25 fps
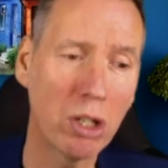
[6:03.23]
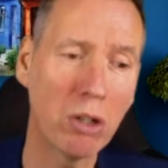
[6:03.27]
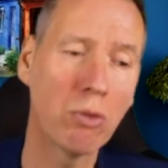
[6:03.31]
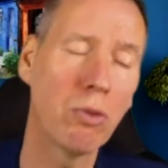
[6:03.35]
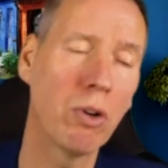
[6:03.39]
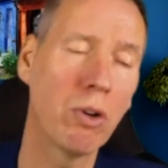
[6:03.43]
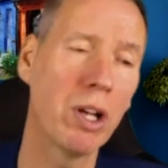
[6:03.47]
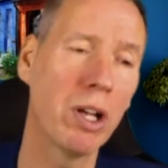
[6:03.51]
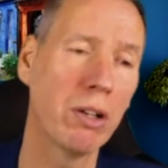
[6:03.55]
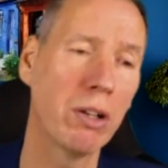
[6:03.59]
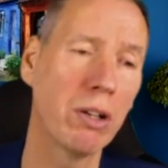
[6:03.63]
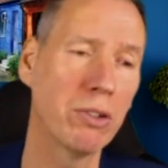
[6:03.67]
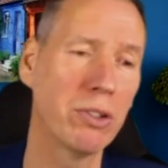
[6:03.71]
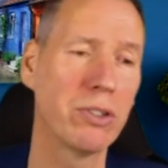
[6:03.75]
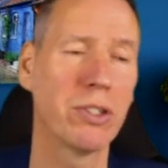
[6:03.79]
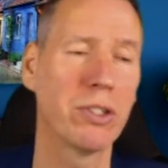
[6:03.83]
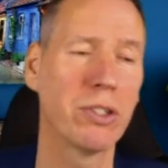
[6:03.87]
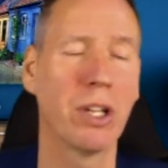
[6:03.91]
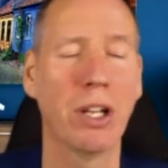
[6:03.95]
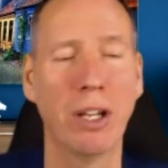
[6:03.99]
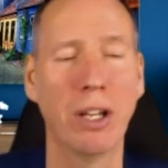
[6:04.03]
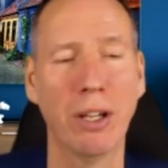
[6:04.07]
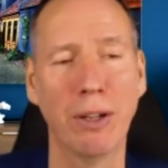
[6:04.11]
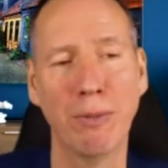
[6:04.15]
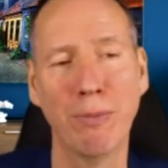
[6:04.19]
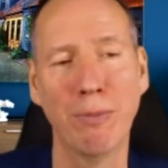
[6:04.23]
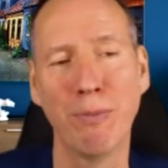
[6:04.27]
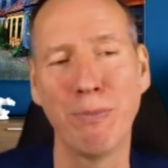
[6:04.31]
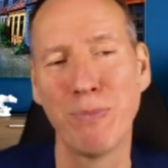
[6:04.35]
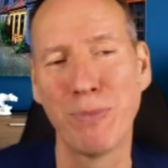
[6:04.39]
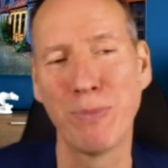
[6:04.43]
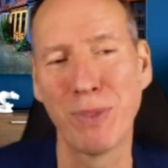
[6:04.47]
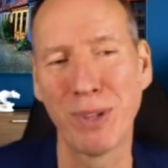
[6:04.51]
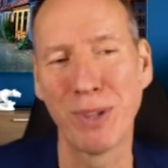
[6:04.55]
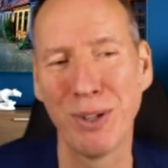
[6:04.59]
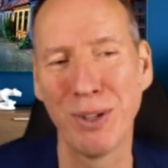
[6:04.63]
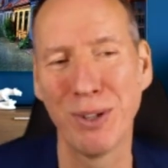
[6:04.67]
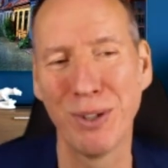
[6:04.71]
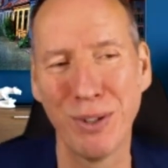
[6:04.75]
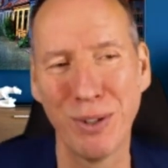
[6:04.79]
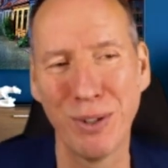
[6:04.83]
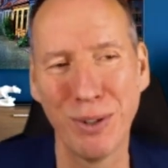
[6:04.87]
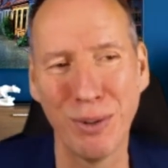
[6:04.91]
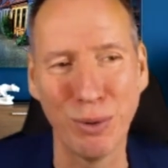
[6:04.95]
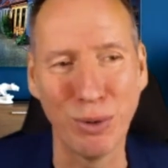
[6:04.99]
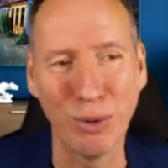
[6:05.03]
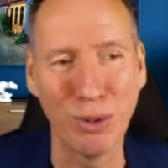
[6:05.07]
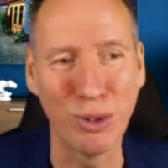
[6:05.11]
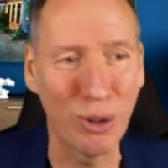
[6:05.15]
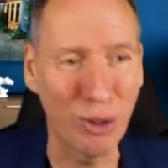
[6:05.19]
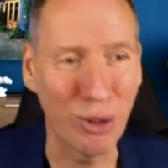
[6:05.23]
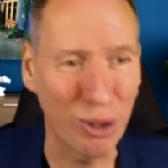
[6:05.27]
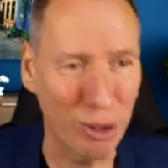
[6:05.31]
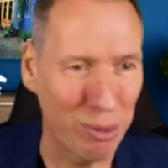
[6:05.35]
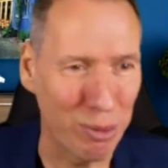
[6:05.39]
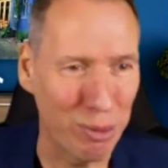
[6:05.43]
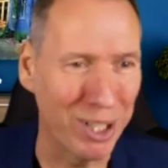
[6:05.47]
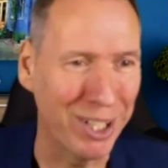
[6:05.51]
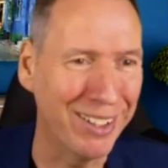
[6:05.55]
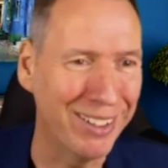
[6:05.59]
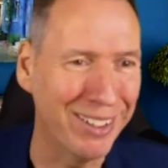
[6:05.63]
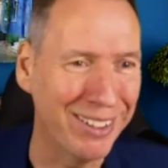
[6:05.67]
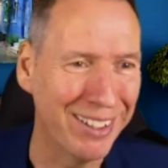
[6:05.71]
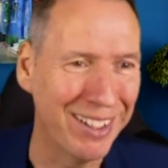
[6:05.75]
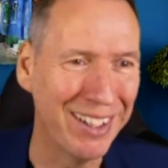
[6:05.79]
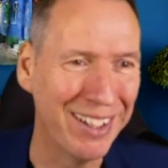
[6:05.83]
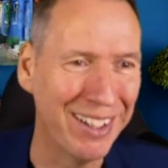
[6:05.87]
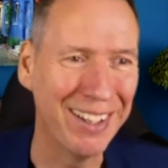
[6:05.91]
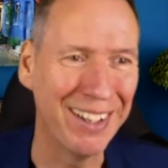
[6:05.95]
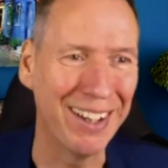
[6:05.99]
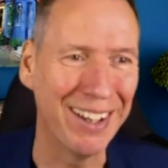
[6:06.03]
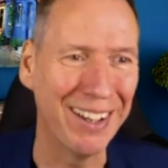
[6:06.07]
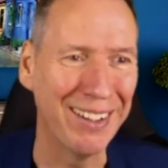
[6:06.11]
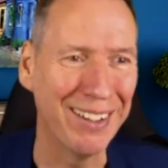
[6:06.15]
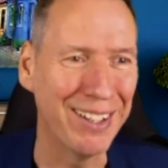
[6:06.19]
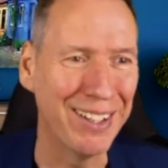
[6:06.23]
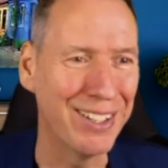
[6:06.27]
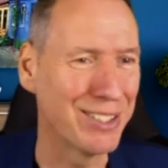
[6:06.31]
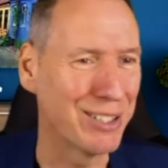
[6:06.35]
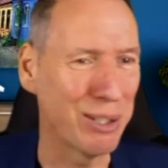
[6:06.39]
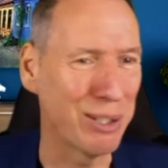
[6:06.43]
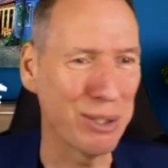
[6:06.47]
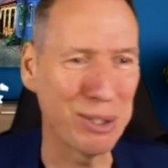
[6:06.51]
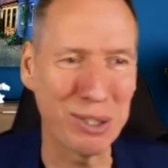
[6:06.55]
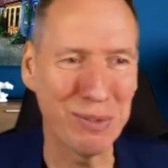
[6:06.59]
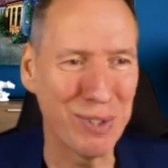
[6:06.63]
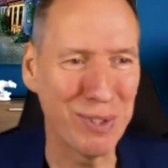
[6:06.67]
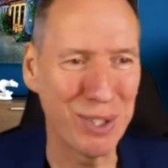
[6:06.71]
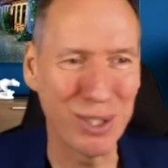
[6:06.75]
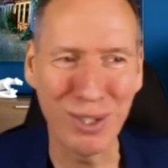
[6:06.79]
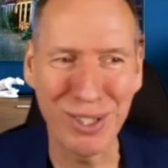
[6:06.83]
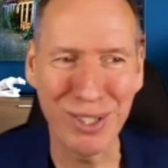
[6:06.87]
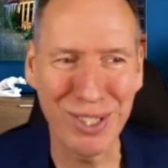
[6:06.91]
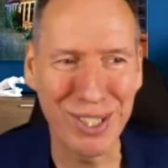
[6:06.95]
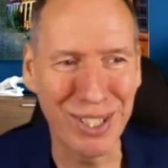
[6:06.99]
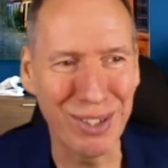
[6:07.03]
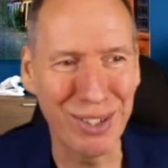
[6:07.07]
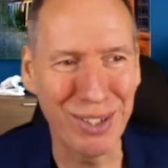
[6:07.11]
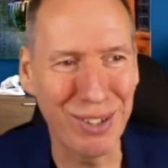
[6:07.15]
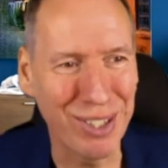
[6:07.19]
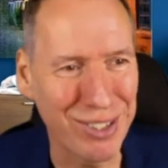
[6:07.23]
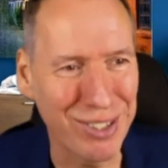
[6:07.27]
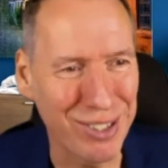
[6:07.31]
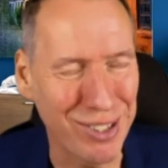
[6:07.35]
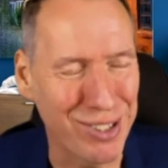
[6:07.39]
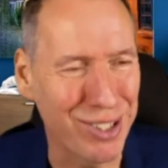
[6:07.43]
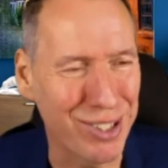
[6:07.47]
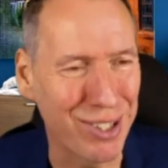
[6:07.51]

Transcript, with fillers: around um, autonomy, uh, there's lots of interesting questions.